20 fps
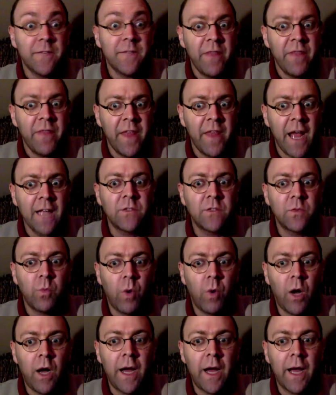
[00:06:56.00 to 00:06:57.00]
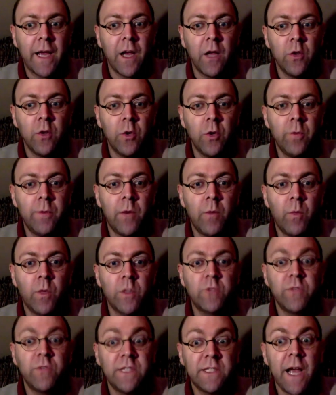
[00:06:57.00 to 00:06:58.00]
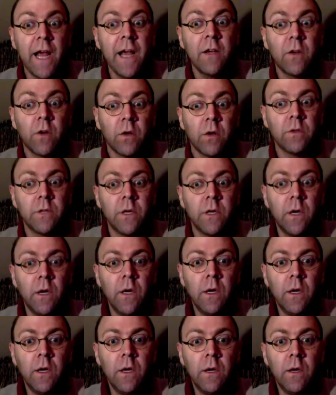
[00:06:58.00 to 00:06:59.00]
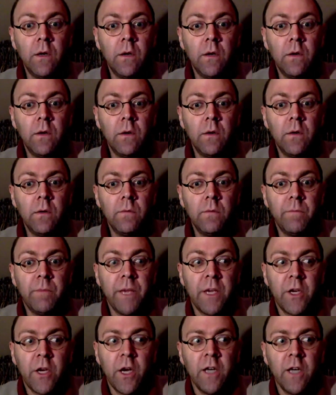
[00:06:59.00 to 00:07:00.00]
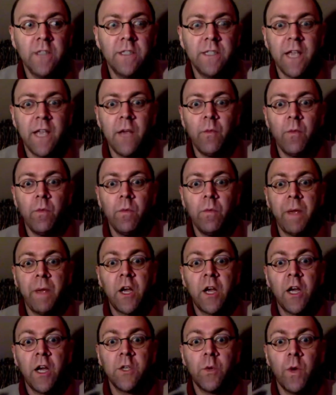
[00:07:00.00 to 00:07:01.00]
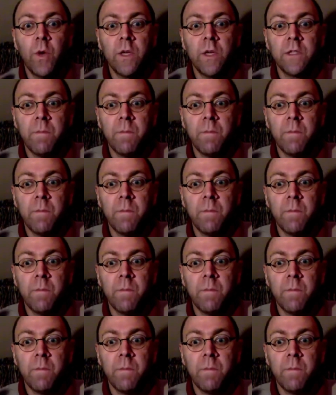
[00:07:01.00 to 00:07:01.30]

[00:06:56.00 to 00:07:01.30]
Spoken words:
and that's why aluminum was recycled. Because it was